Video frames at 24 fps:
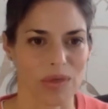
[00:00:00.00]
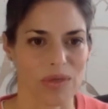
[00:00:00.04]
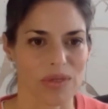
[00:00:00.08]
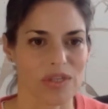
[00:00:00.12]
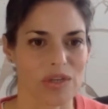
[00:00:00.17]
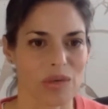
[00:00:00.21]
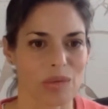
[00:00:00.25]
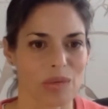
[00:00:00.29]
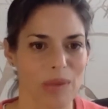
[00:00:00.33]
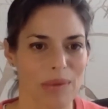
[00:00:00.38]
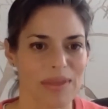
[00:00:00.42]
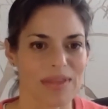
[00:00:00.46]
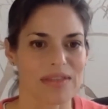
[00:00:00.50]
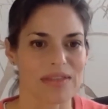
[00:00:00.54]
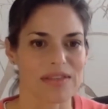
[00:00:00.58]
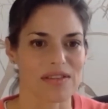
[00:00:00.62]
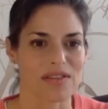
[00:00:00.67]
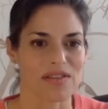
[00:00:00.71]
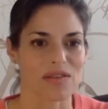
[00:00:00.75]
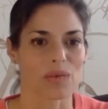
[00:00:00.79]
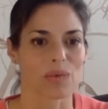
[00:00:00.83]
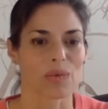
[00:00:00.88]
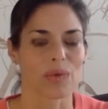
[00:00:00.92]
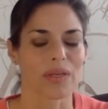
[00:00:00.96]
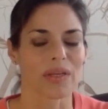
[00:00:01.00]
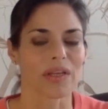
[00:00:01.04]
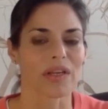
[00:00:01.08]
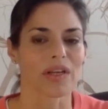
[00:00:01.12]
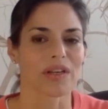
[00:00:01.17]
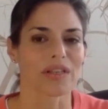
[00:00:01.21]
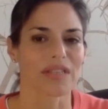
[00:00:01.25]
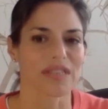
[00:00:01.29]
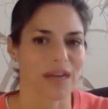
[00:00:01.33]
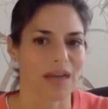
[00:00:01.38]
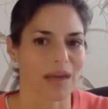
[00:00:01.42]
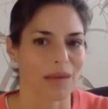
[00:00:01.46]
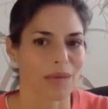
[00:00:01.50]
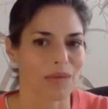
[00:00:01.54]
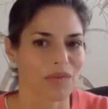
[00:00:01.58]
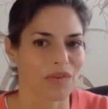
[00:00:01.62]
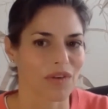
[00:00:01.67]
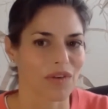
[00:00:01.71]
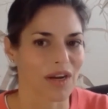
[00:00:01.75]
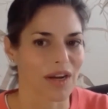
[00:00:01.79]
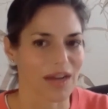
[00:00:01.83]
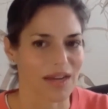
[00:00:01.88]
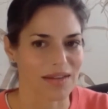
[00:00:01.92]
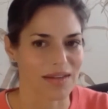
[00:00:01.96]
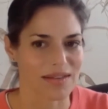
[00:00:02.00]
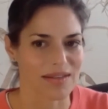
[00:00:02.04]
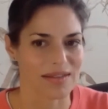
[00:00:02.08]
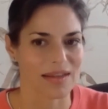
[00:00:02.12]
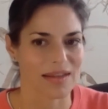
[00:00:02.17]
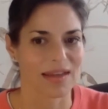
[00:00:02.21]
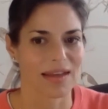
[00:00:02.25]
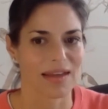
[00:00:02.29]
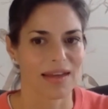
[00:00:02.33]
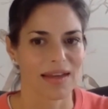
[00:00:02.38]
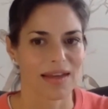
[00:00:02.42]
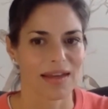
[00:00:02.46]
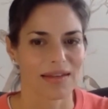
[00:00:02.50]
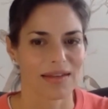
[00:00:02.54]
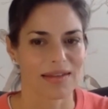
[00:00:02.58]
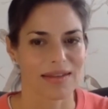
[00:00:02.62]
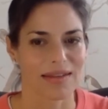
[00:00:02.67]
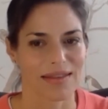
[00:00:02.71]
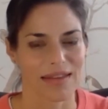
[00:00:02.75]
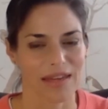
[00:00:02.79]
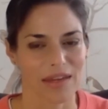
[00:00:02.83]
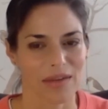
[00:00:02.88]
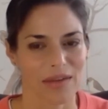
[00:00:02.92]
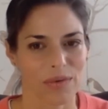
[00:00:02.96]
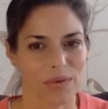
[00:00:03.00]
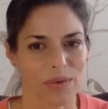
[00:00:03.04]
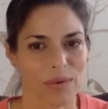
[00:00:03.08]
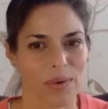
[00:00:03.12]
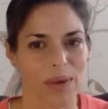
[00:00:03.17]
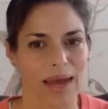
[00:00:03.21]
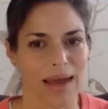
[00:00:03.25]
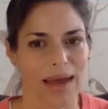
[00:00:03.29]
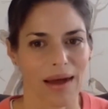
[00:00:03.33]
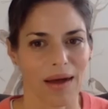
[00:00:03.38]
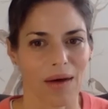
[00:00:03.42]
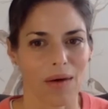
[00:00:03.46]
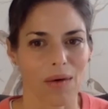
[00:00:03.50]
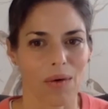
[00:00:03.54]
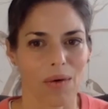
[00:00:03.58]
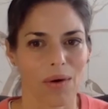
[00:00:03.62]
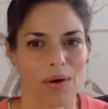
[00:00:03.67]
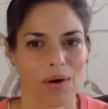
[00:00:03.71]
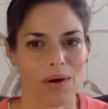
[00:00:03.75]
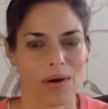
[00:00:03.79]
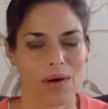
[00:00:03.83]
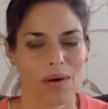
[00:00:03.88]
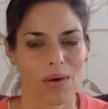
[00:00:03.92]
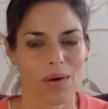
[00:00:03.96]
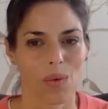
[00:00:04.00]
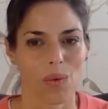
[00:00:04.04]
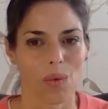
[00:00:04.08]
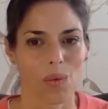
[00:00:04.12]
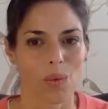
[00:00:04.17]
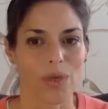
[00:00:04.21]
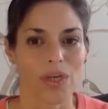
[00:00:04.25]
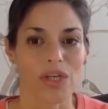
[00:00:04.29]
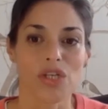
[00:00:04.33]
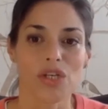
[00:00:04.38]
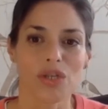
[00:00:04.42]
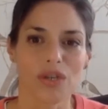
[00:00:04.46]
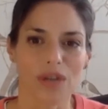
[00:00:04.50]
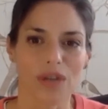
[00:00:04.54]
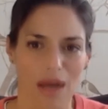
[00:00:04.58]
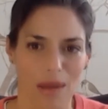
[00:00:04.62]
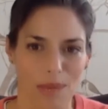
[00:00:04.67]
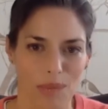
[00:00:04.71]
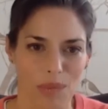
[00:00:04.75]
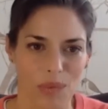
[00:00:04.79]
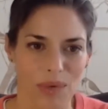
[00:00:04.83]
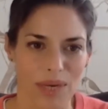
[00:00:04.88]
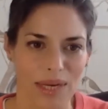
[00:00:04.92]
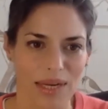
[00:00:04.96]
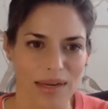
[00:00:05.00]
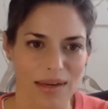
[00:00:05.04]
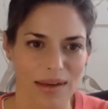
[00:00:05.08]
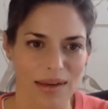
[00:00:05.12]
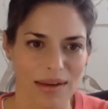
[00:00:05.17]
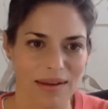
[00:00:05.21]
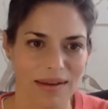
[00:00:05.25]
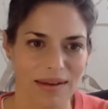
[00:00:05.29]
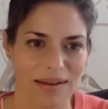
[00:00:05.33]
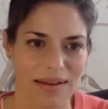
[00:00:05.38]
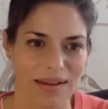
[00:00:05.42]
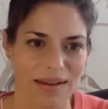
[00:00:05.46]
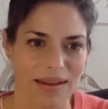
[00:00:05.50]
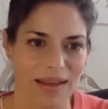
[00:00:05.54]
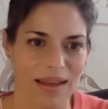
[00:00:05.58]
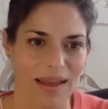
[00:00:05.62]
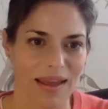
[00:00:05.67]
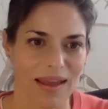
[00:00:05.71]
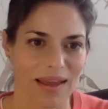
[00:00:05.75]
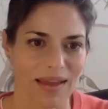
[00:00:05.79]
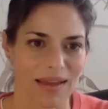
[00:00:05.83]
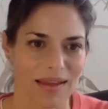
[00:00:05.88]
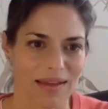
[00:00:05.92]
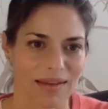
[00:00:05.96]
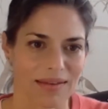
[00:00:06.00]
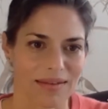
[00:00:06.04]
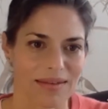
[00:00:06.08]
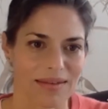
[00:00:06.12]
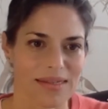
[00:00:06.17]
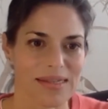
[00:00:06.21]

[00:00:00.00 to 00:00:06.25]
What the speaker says: So maybe this is a really good time for us to think through how we should operate. And,